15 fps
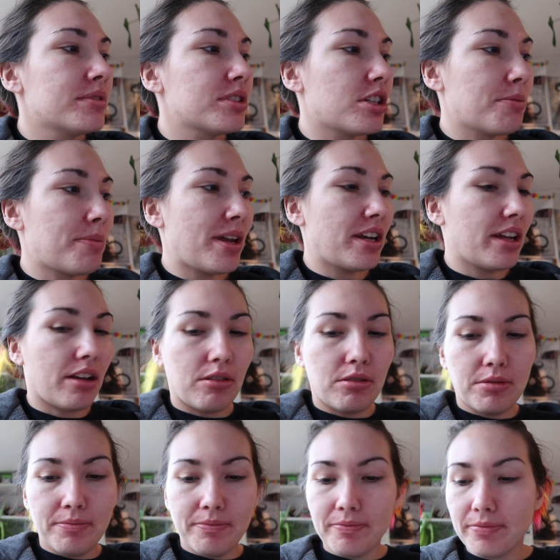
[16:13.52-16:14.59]
So depending
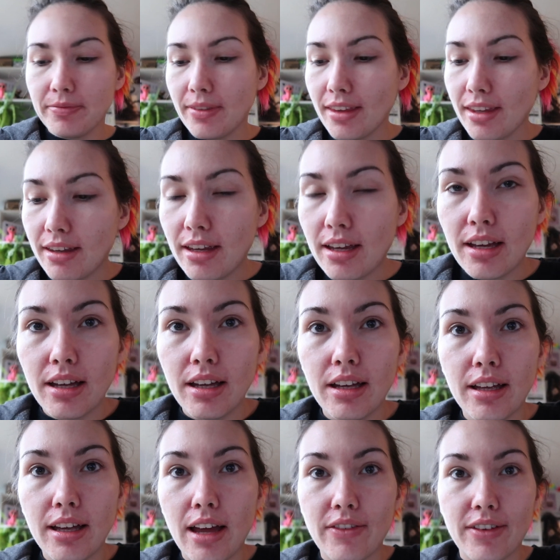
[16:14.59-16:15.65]
on
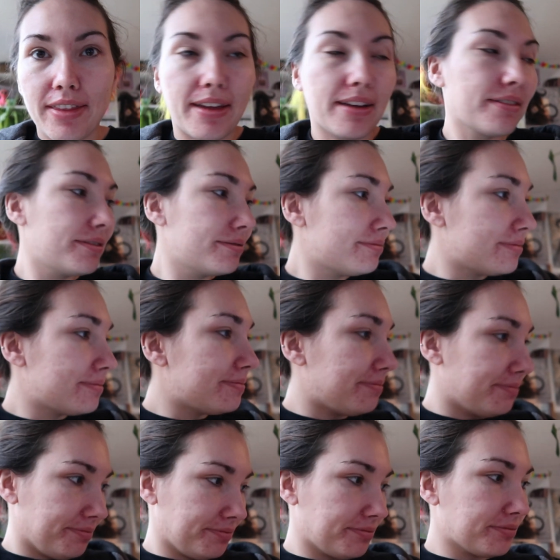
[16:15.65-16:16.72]
everything,
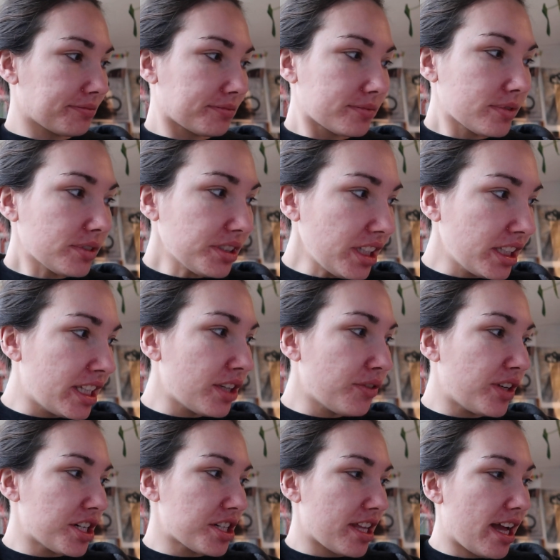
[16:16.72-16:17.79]
I need
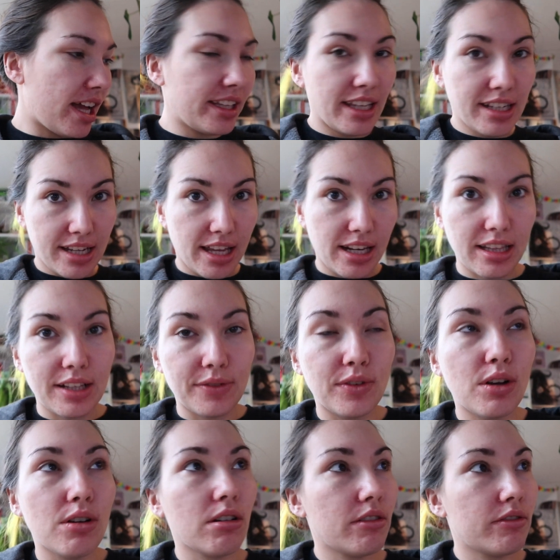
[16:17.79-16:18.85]
to finish that. I need to edit this
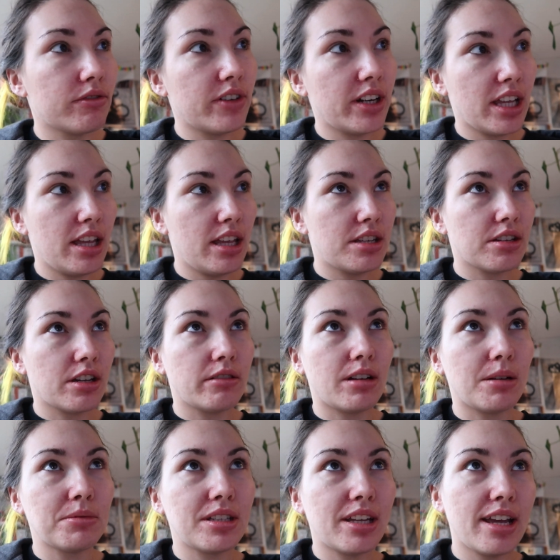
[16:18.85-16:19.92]
vlog, ready to go
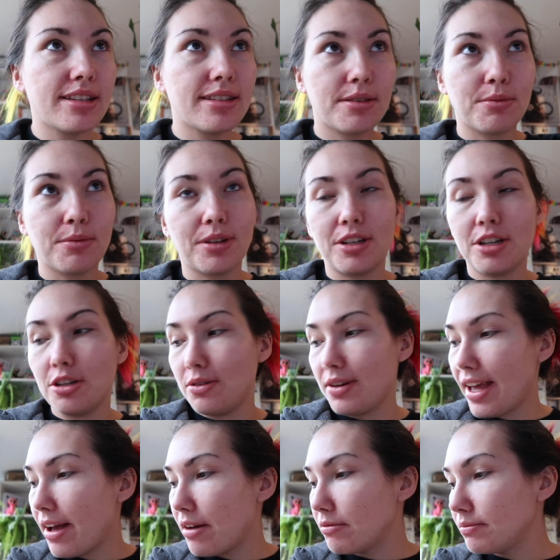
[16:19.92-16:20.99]
up today, so that's what I'm going to do
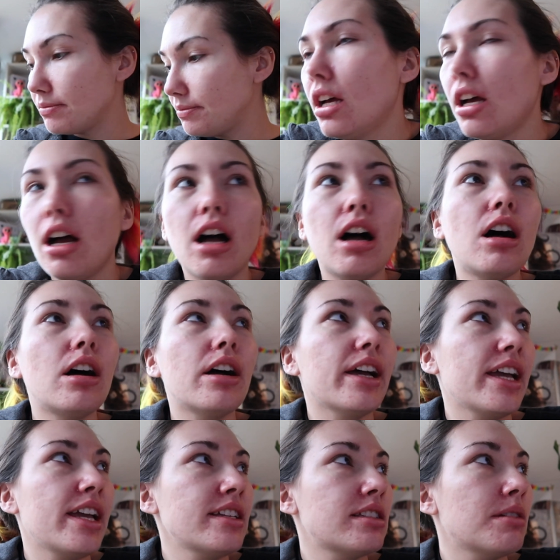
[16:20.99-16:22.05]
now.
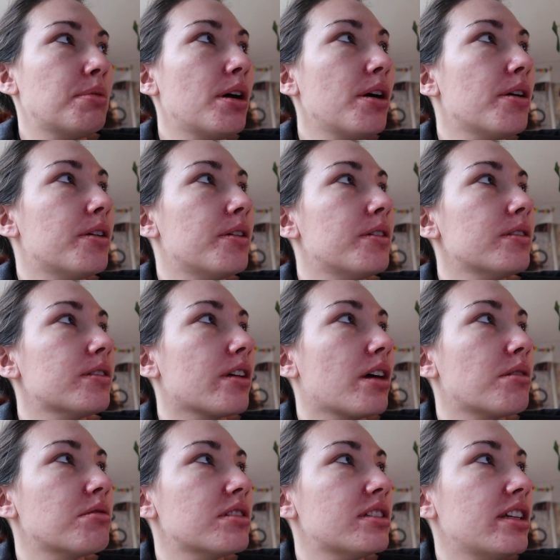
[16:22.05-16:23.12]
I suppose
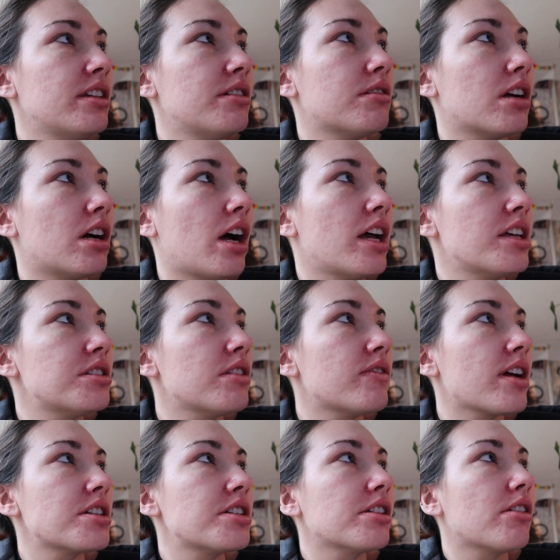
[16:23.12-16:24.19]
I will see you guys.
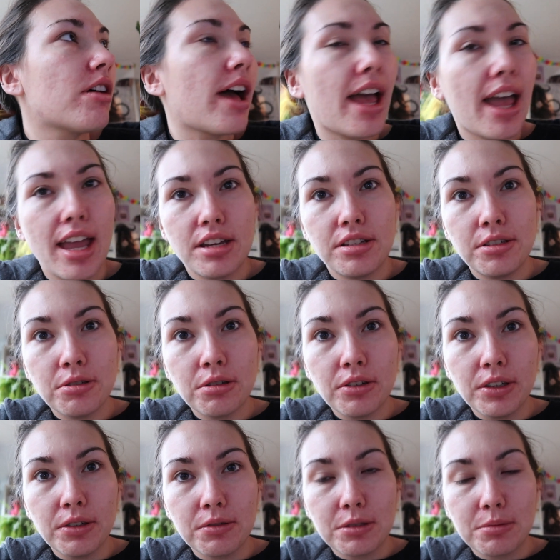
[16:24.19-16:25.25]
You've actually got a
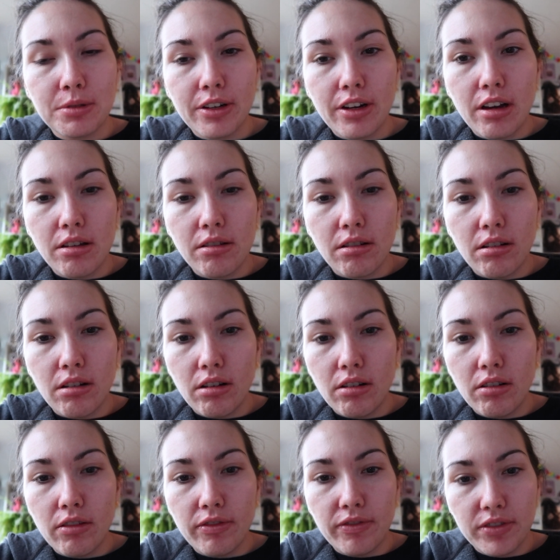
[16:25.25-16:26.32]
tutorial tomorrow
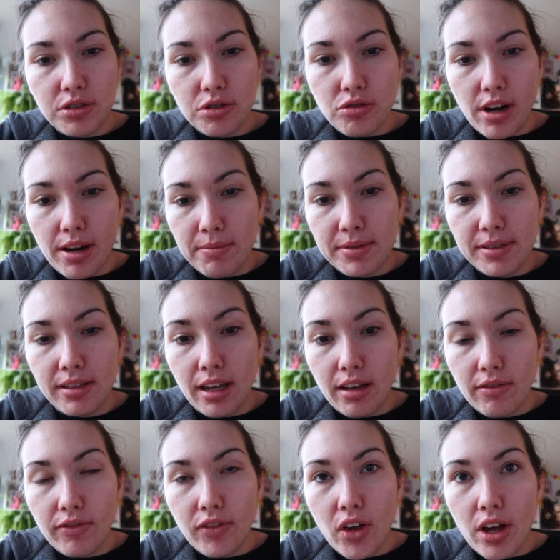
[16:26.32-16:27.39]
of stripes
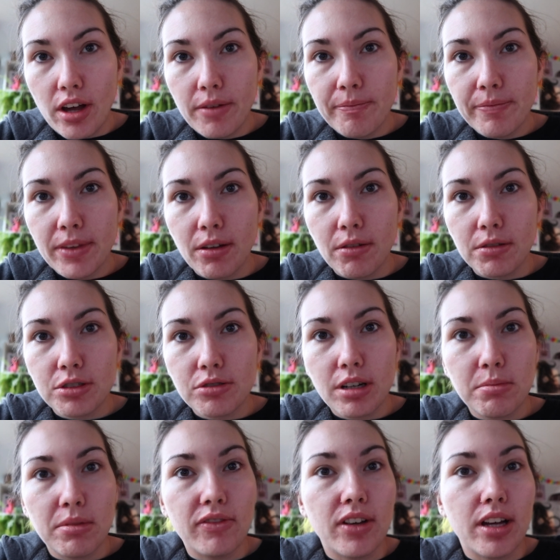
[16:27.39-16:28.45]
in fur, or
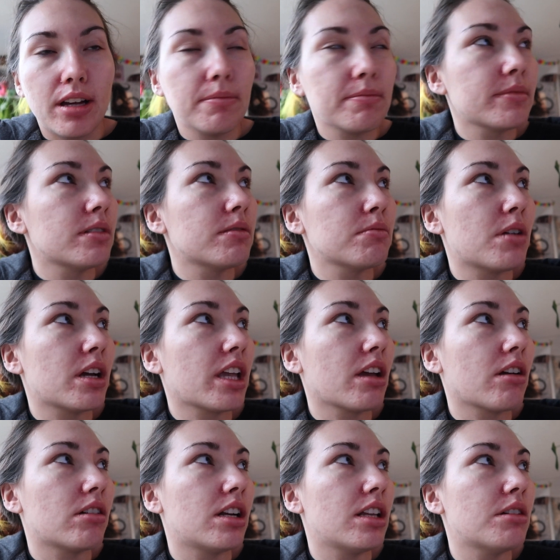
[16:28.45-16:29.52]
stripy fur,
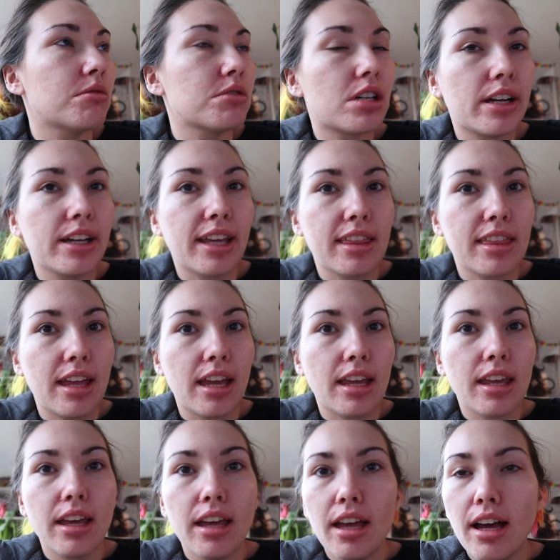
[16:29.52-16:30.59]
working on a little tiger
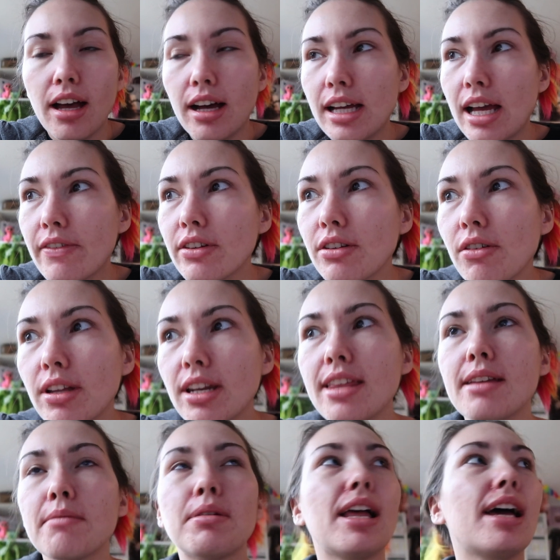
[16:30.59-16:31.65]
thing. I haven't got
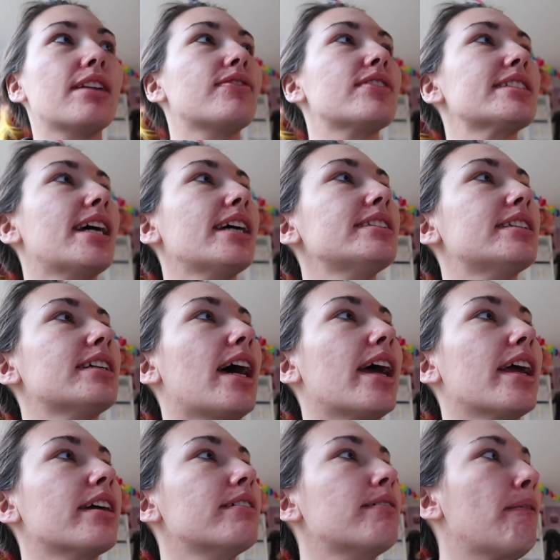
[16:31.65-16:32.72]
anything planned for
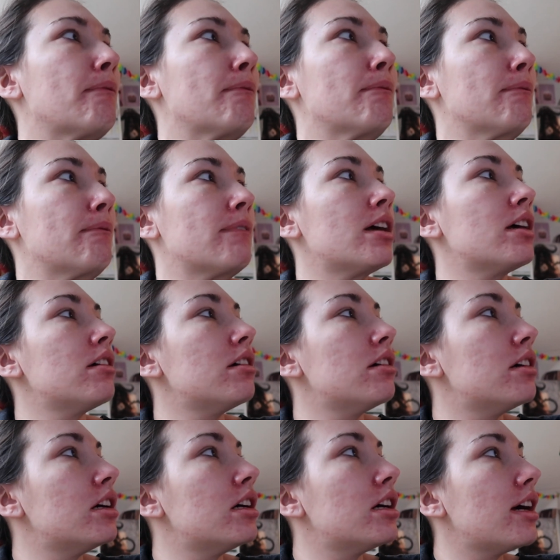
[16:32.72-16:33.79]
Saturday.
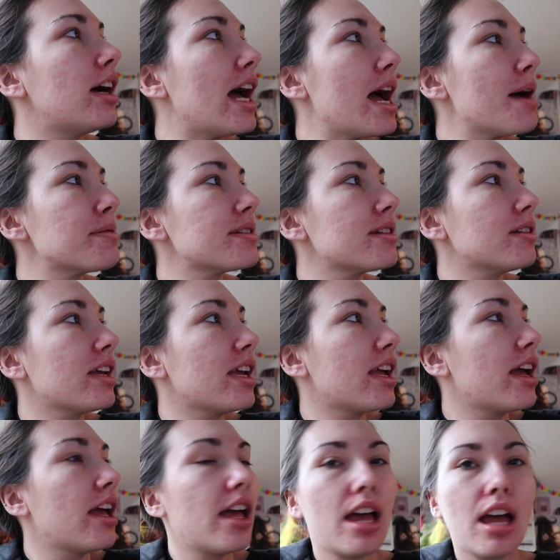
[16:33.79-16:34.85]

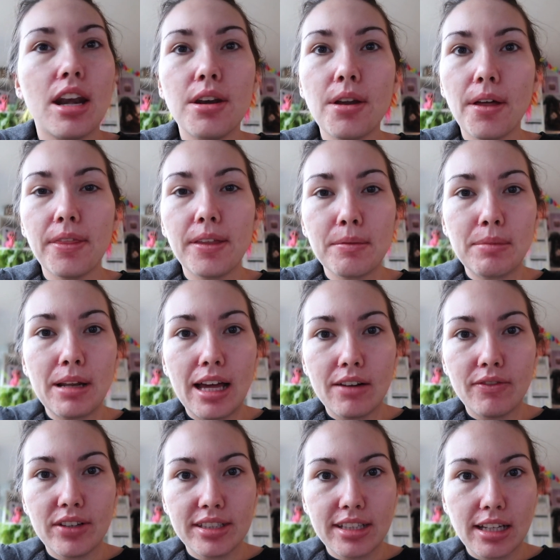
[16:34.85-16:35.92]
Absolutely nothing
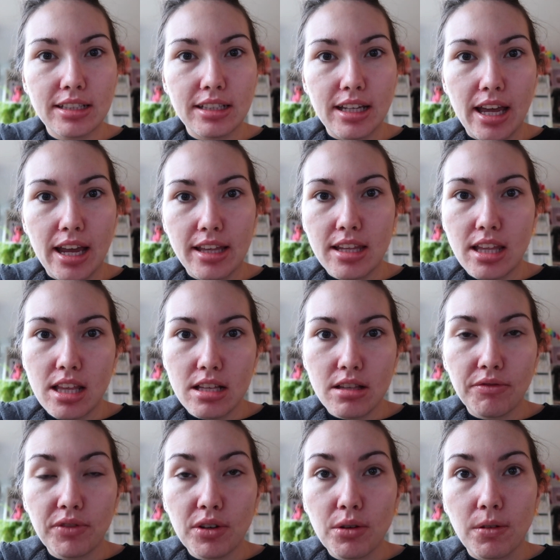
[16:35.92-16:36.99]
planned for Saturday, and then
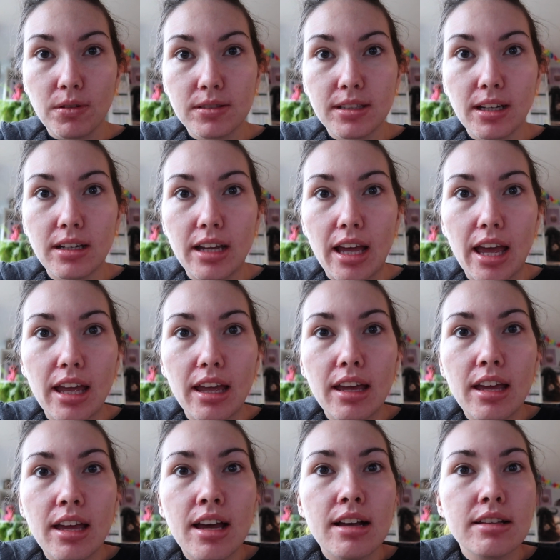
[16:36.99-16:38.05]
there's a vlog on Sunday.
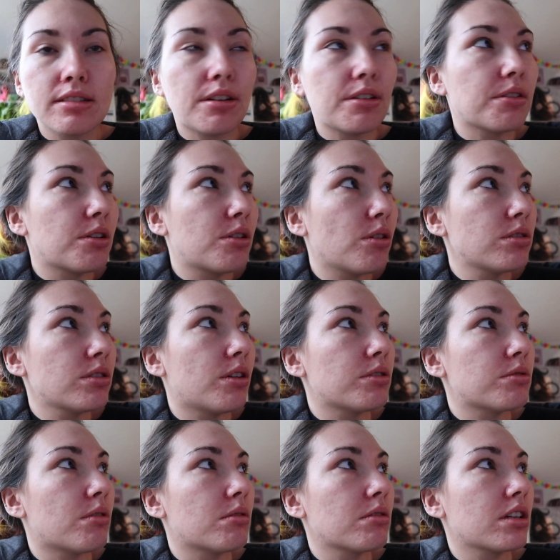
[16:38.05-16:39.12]
So God
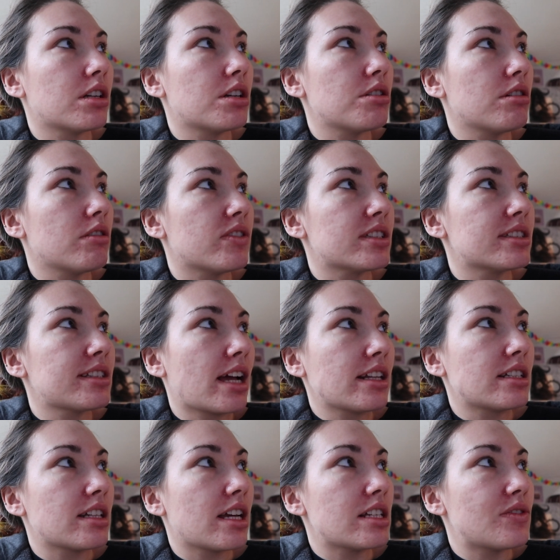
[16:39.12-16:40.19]
knows what I'm going to do for
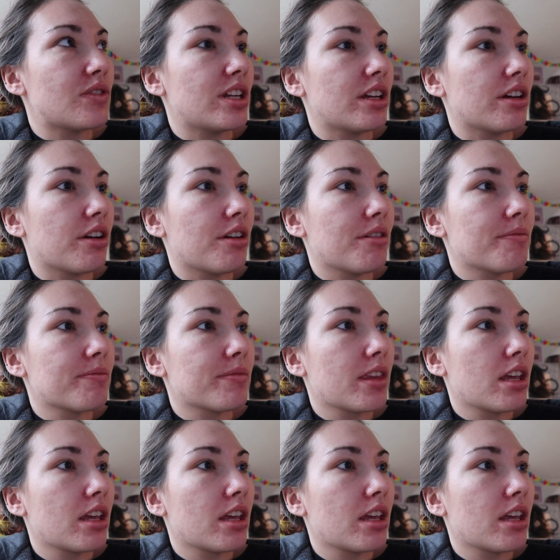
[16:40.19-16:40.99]
Saturday's video.